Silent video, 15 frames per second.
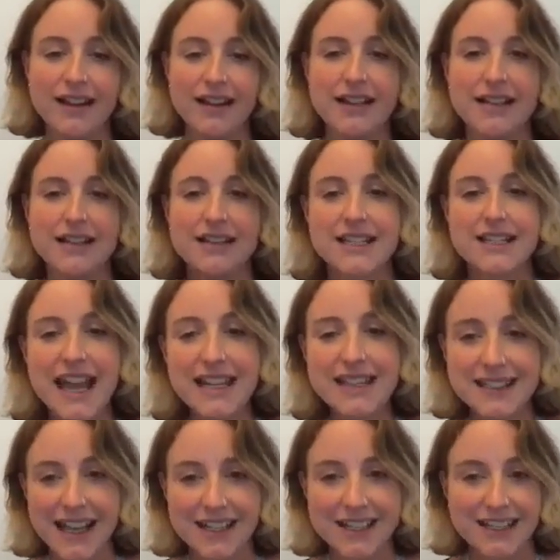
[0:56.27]
Today's
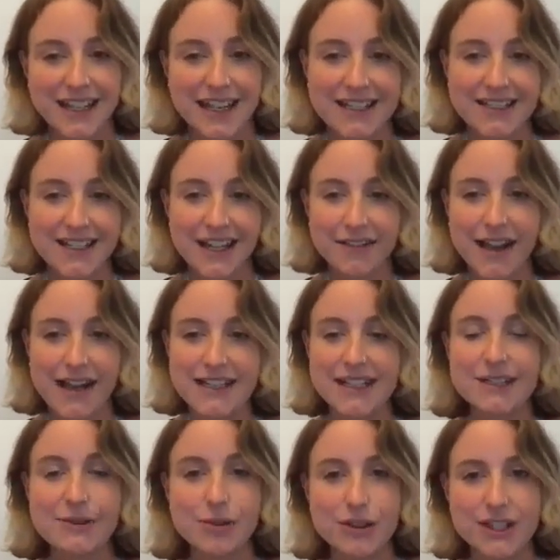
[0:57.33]
session is directed
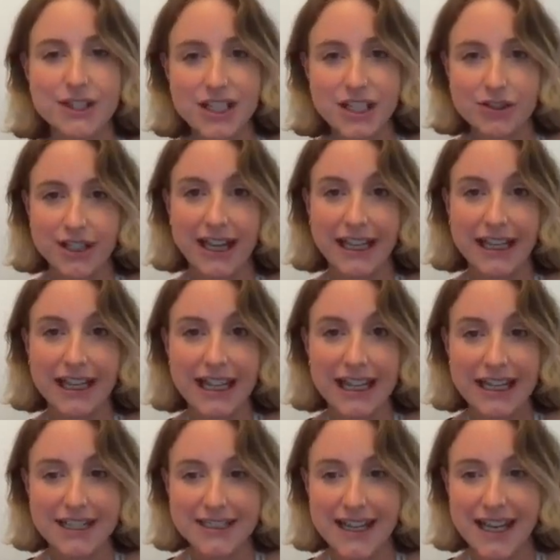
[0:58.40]
towards children in Key
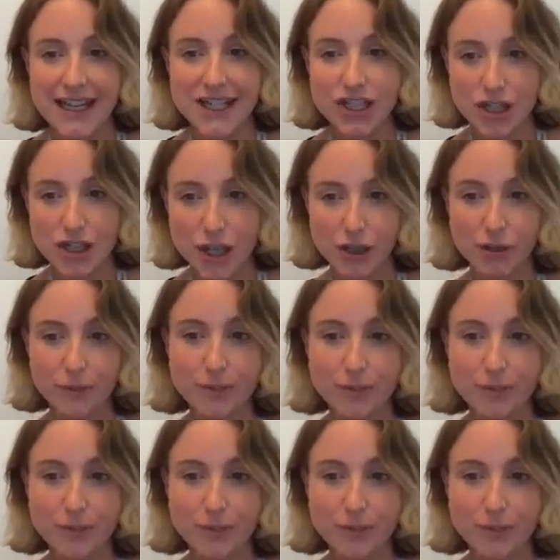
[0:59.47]
Stage 2.